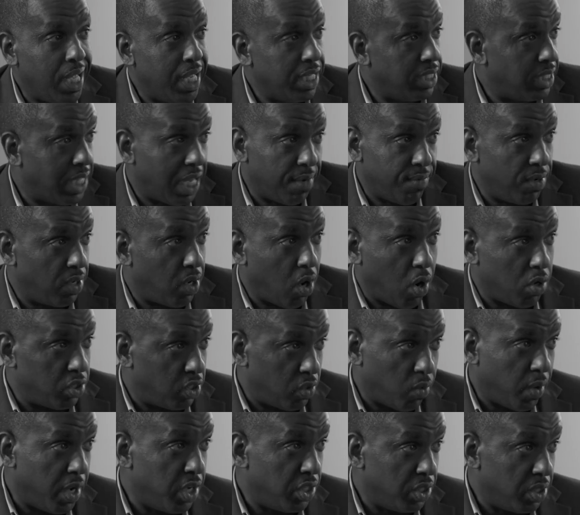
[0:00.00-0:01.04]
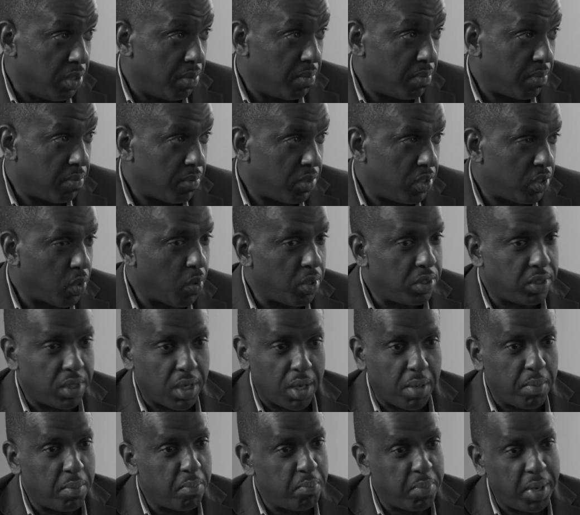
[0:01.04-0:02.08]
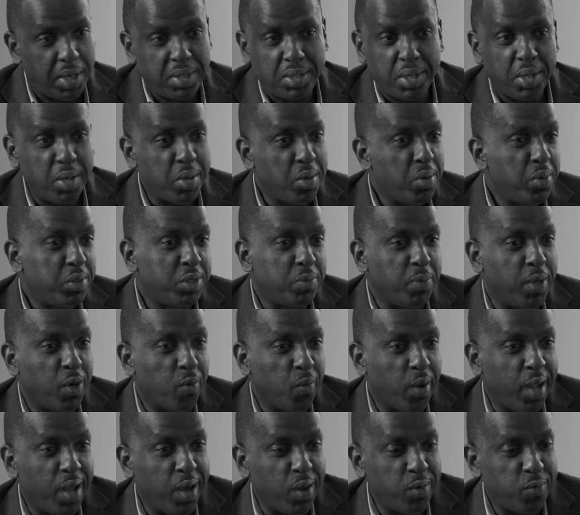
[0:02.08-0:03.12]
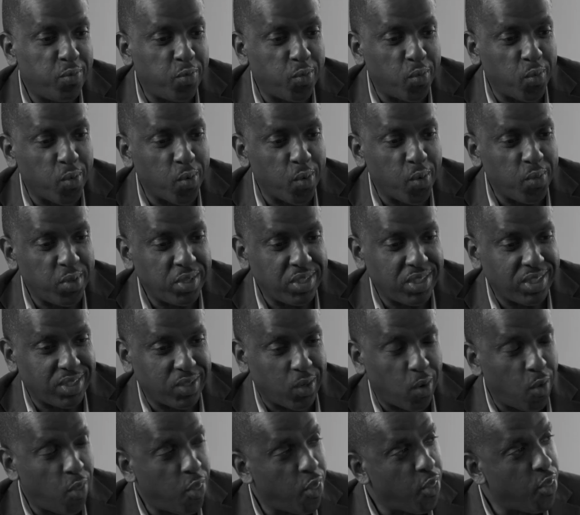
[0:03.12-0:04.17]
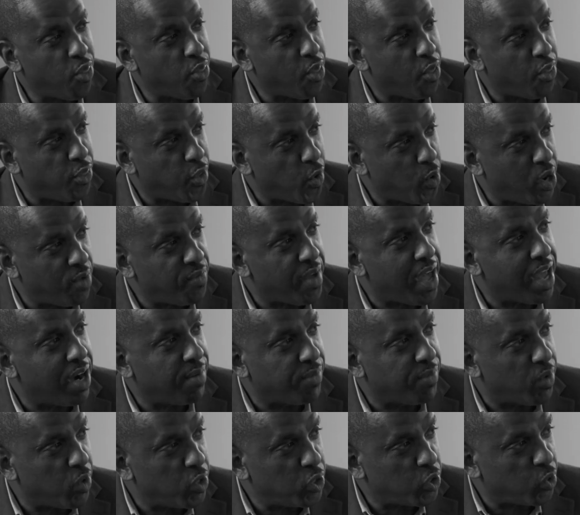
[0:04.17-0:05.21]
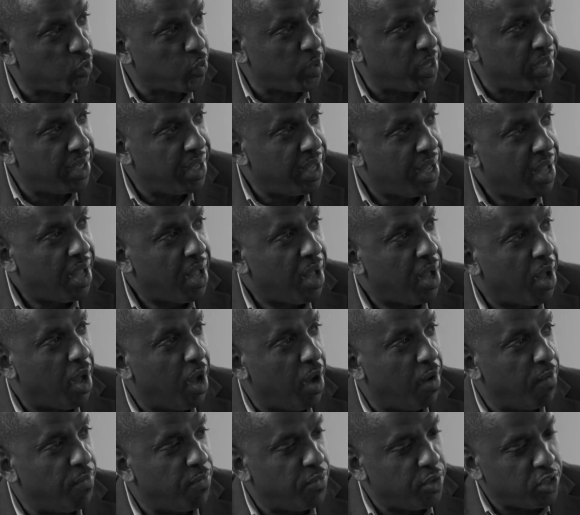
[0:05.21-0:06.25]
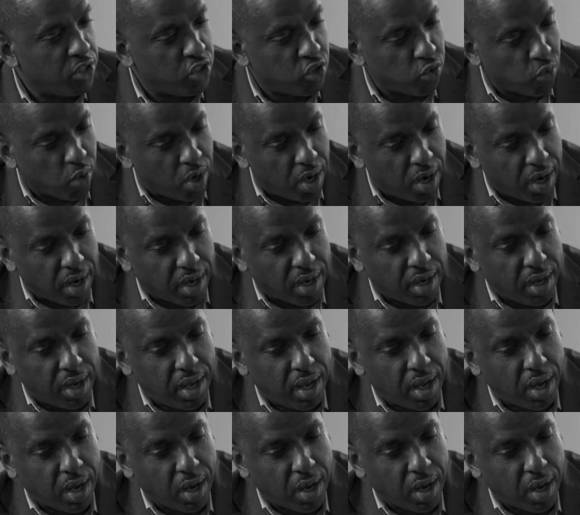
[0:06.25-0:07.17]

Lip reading: instead of incarceration. So it's a big deal. It's been around this is the 30th anniversary of the drug